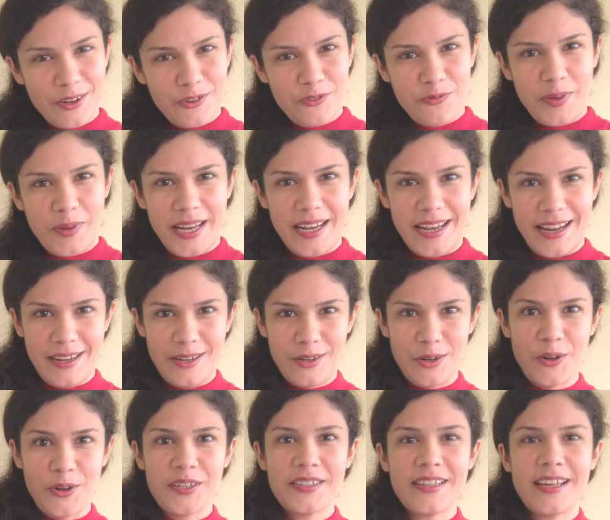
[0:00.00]
none of my
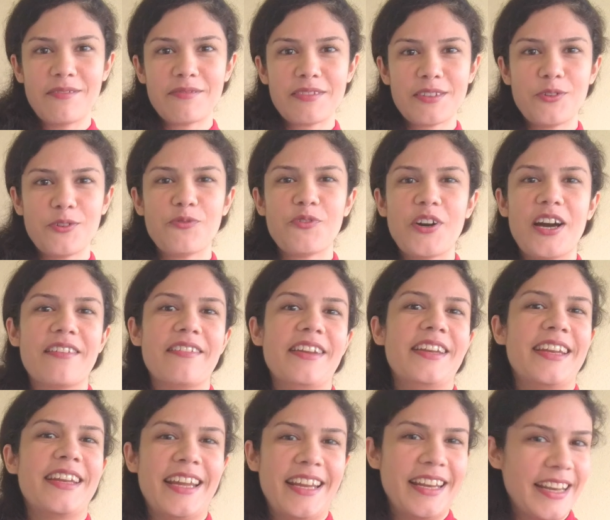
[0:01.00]
landlords have so far
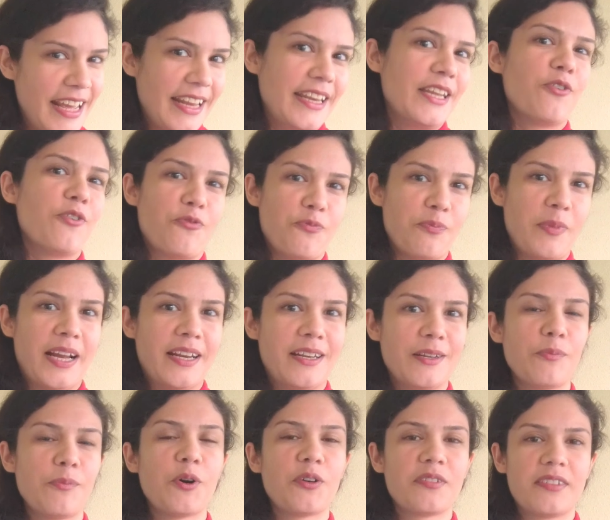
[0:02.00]
retained any of my
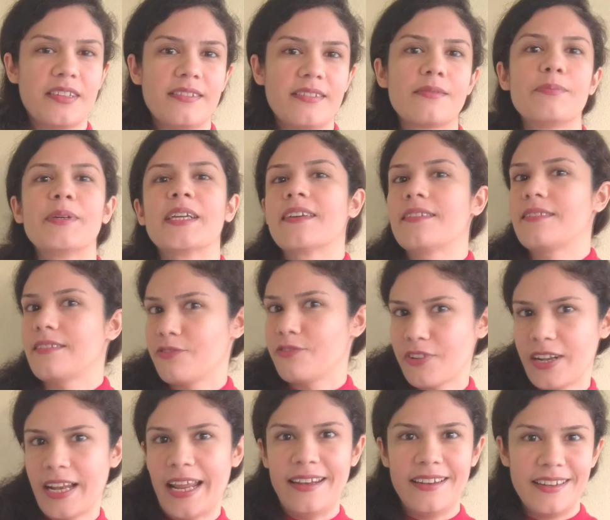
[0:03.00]
deposits because of
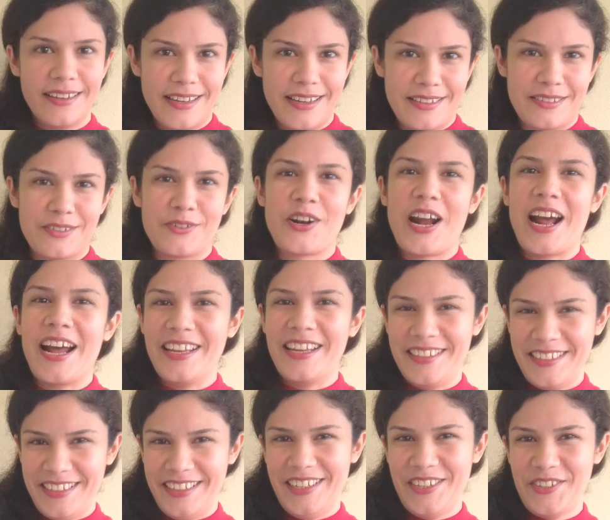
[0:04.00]
cleanliness or
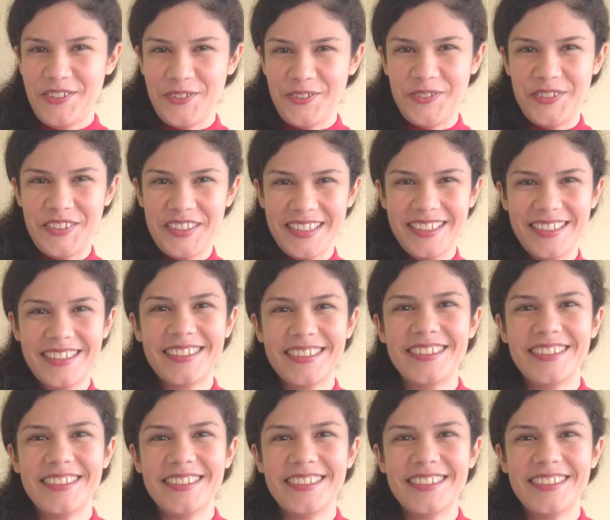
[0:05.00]
hygiene issues.